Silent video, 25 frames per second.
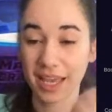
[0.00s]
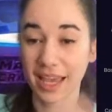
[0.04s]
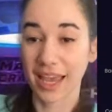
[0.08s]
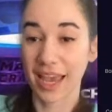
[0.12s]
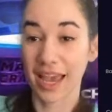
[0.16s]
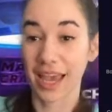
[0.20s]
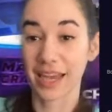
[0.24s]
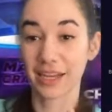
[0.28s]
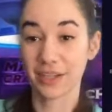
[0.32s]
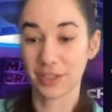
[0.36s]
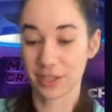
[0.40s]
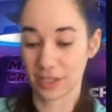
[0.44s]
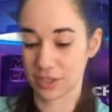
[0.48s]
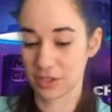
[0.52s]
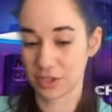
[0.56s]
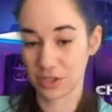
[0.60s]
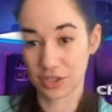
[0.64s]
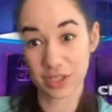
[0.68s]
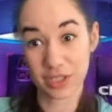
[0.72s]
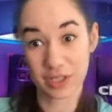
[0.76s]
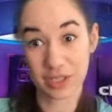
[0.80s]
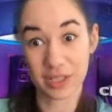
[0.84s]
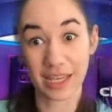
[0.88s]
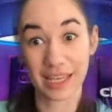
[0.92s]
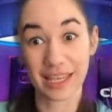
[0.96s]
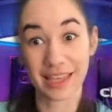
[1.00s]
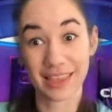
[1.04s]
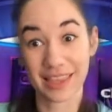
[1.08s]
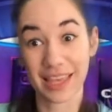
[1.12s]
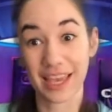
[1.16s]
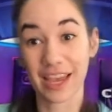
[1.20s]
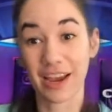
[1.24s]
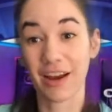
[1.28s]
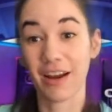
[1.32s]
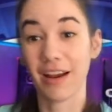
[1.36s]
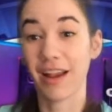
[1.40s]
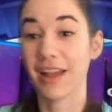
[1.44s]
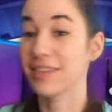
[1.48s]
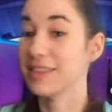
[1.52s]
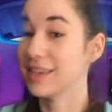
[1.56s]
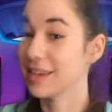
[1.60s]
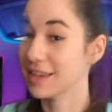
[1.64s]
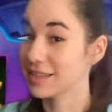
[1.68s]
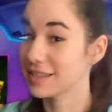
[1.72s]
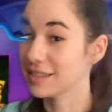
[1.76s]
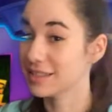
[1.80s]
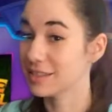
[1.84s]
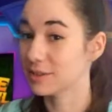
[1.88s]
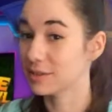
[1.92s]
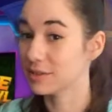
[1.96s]
and it's just like there, and they
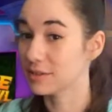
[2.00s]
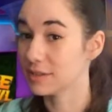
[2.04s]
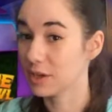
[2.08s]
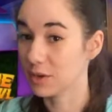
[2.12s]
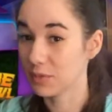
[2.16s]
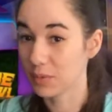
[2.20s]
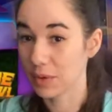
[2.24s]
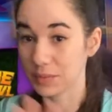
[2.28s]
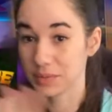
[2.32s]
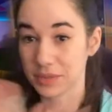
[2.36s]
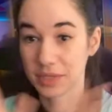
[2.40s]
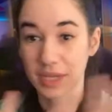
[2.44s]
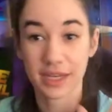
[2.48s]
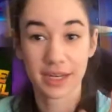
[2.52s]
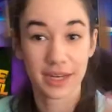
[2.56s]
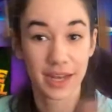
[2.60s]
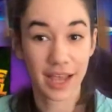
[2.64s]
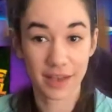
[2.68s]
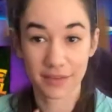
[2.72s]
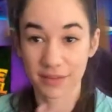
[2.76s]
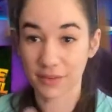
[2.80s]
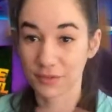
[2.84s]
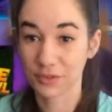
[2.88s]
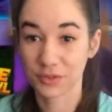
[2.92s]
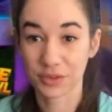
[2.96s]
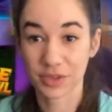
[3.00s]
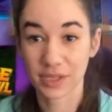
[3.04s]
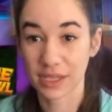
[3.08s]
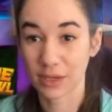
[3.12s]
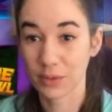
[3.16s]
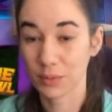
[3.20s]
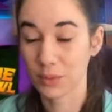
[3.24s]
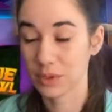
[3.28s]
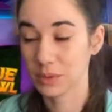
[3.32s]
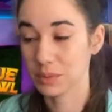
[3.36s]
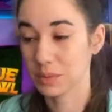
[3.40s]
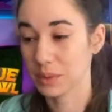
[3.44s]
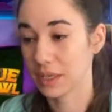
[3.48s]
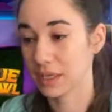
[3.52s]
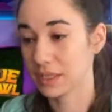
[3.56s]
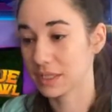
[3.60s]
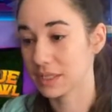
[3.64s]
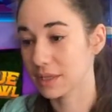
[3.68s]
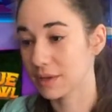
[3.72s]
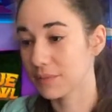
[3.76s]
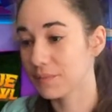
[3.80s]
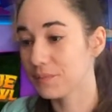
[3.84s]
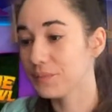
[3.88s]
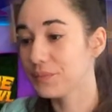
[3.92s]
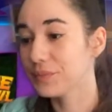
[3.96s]
can still see your website and have everything in one place.
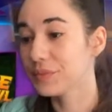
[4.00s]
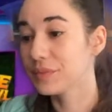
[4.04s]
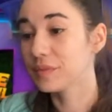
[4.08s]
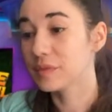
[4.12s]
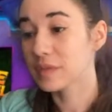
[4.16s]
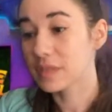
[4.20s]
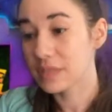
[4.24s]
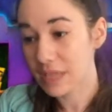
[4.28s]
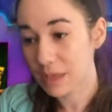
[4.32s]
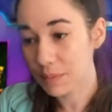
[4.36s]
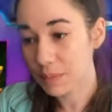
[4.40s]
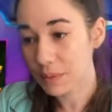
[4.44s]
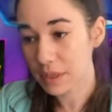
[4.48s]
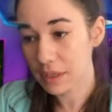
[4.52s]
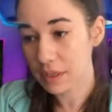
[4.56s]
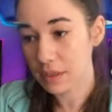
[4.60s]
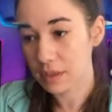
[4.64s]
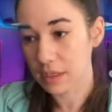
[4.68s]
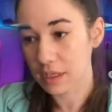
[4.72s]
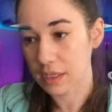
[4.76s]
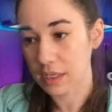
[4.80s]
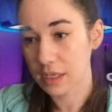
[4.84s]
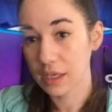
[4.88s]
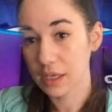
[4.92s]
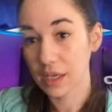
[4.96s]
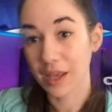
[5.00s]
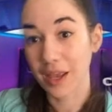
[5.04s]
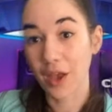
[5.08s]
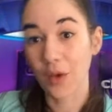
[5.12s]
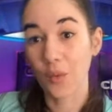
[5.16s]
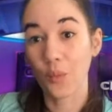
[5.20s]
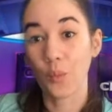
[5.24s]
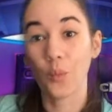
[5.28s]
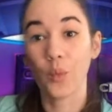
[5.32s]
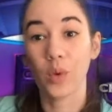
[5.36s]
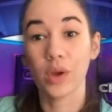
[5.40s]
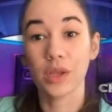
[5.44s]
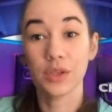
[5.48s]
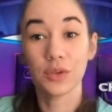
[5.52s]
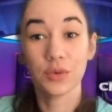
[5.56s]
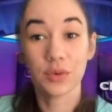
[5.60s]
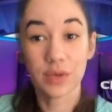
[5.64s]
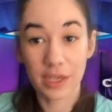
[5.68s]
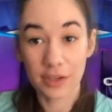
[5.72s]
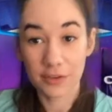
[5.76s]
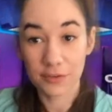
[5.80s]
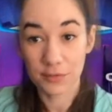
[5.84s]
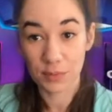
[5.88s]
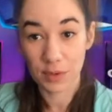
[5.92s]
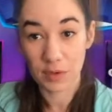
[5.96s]
Typically, when you
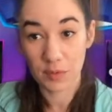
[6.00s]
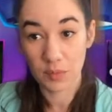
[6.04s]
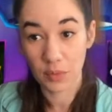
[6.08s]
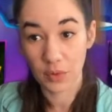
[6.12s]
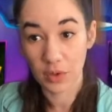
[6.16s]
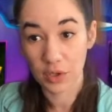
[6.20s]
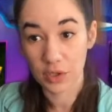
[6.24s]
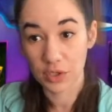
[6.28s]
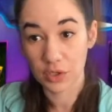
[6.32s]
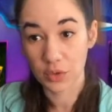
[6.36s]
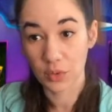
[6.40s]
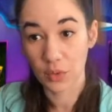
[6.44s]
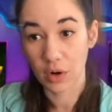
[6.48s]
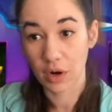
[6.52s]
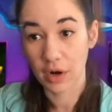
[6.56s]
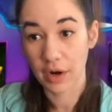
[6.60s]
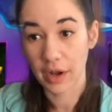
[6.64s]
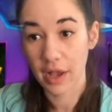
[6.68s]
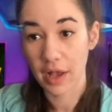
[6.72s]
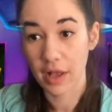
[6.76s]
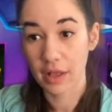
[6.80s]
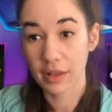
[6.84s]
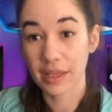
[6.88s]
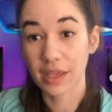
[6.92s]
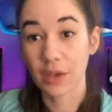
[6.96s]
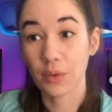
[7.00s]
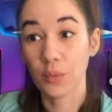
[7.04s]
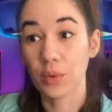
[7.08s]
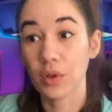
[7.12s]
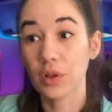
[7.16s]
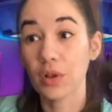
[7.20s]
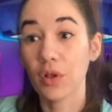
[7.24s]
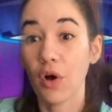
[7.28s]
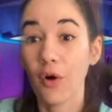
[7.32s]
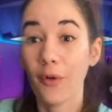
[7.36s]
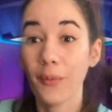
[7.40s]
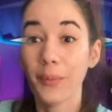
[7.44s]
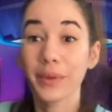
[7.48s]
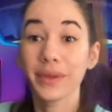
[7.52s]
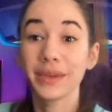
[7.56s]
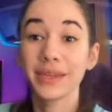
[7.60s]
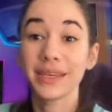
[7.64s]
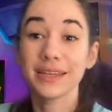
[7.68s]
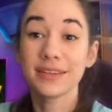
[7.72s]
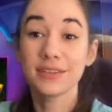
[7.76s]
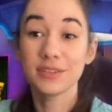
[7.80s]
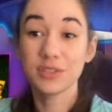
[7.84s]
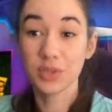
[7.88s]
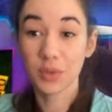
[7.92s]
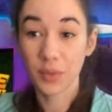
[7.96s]
give people a URL, it will open
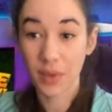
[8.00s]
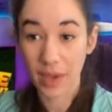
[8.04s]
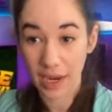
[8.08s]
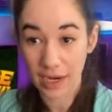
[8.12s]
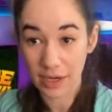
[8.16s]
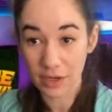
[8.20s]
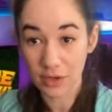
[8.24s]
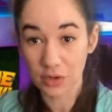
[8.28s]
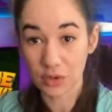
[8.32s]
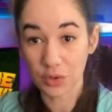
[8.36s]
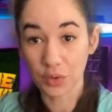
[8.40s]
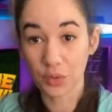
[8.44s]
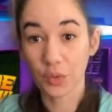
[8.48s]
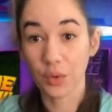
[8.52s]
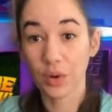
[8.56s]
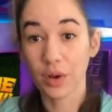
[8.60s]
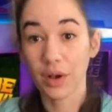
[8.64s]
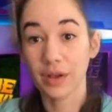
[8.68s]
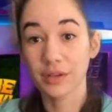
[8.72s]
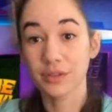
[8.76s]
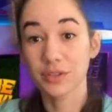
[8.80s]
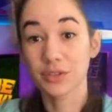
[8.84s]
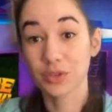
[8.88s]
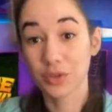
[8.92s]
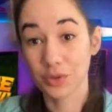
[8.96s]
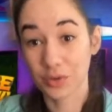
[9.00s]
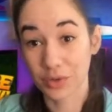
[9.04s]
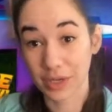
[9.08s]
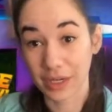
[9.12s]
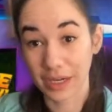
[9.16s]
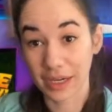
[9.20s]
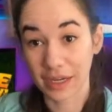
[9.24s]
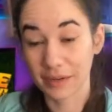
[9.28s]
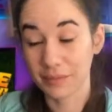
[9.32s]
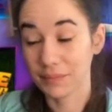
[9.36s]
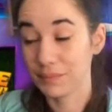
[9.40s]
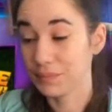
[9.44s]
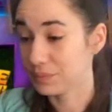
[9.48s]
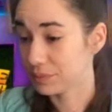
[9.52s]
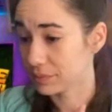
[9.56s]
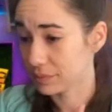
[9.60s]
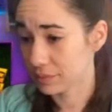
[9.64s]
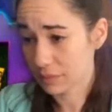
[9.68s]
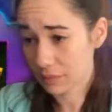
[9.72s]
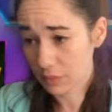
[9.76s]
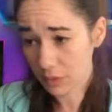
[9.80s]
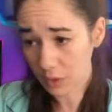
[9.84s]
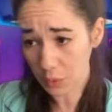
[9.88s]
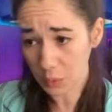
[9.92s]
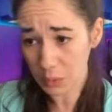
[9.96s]
into a new screen,
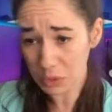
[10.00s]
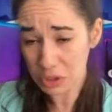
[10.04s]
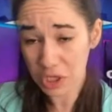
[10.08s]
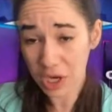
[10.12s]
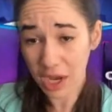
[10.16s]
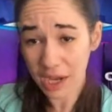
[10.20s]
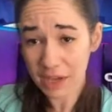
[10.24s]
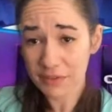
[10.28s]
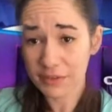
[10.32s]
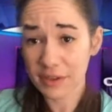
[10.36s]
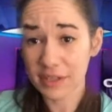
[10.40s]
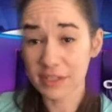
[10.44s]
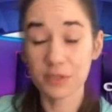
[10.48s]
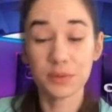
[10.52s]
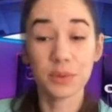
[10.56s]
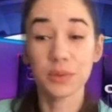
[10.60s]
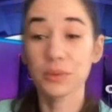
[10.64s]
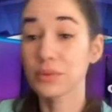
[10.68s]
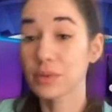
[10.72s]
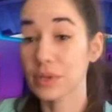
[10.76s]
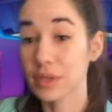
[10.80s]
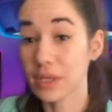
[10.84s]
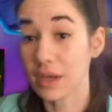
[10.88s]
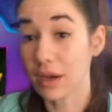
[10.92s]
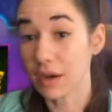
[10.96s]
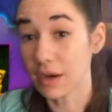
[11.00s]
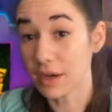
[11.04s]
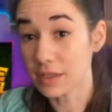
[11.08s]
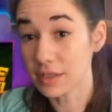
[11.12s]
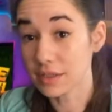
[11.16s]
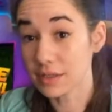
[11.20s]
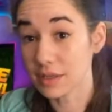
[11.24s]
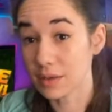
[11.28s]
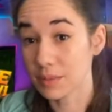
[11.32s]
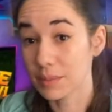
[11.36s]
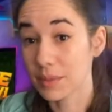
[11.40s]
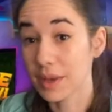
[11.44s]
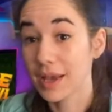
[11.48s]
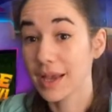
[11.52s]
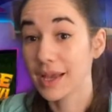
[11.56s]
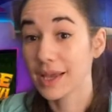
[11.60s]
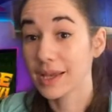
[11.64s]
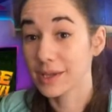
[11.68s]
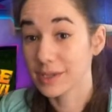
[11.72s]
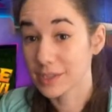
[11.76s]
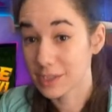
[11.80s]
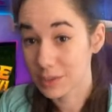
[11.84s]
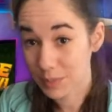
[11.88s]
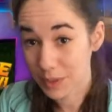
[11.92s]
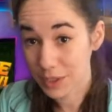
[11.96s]
which I find to be really awesome,
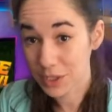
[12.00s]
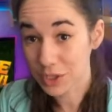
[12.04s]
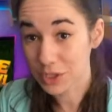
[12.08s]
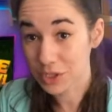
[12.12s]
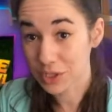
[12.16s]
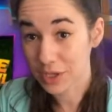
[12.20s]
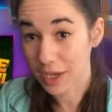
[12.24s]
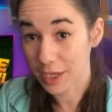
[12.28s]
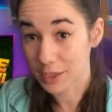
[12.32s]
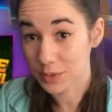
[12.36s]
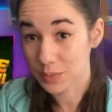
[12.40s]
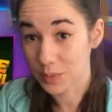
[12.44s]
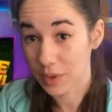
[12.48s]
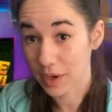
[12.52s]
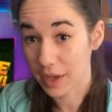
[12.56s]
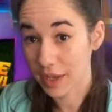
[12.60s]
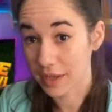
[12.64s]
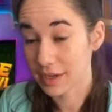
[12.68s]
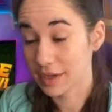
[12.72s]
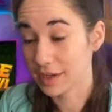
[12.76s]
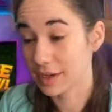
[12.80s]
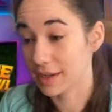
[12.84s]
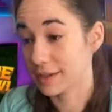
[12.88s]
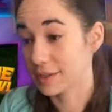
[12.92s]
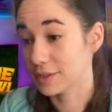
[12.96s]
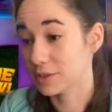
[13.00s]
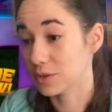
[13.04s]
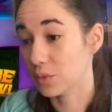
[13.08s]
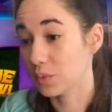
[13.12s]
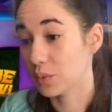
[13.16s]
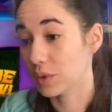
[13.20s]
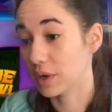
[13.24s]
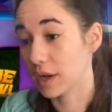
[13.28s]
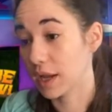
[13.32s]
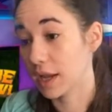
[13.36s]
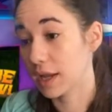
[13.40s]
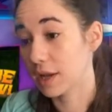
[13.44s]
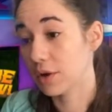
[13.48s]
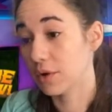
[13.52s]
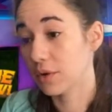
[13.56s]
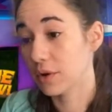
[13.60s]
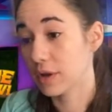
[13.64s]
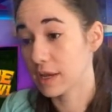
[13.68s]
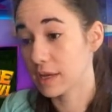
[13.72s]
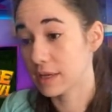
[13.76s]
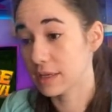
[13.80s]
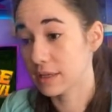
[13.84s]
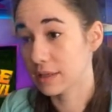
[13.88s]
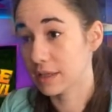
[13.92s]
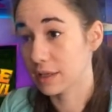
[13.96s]
especially as we're editing. So when I go
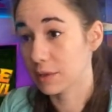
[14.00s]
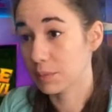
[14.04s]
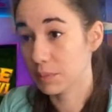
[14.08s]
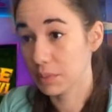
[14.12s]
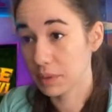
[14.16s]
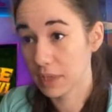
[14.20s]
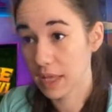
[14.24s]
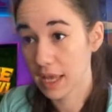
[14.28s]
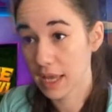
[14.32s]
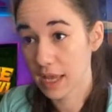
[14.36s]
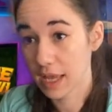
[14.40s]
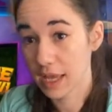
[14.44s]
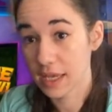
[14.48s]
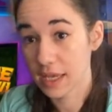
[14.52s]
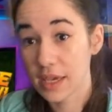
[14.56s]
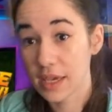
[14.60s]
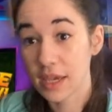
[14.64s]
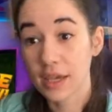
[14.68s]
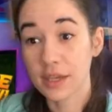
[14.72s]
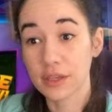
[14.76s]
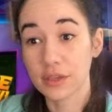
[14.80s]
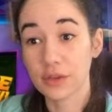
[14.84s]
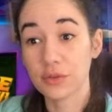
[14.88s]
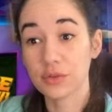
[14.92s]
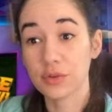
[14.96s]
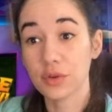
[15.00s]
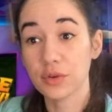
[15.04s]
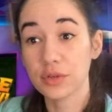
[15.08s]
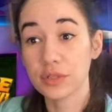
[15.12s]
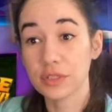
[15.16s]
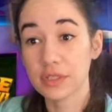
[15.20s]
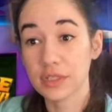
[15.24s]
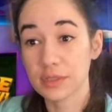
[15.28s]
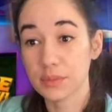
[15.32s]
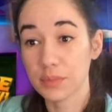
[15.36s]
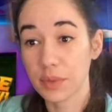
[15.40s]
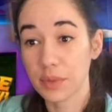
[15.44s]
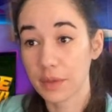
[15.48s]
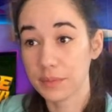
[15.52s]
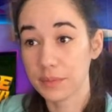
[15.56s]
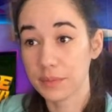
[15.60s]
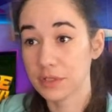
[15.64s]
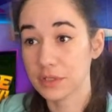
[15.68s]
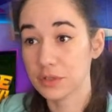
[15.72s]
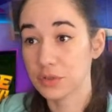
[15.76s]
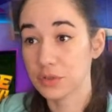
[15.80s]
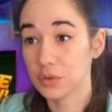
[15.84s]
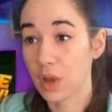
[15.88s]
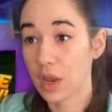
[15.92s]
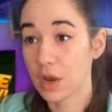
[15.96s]
ahead and click play, you'll notice this pops
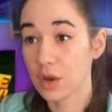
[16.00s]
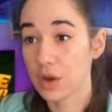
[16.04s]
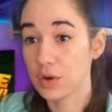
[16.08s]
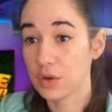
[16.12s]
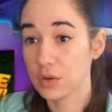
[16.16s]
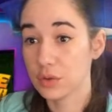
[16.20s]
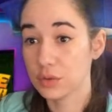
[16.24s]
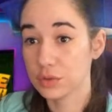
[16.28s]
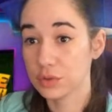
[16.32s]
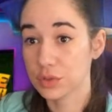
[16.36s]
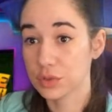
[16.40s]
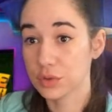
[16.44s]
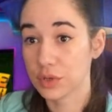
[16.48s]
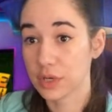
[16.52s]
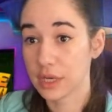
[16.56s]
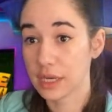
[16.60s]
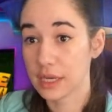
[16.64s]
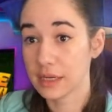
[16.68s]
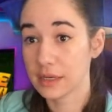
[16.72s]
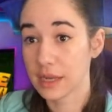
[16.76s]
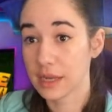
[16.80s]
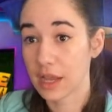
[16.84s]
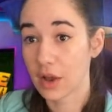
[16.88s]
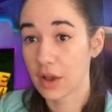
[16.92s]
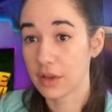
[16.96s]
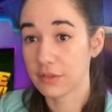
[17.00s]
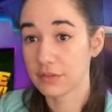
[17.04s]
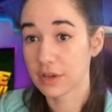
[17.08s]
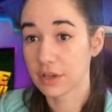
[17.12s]
into a new screen. Now I've got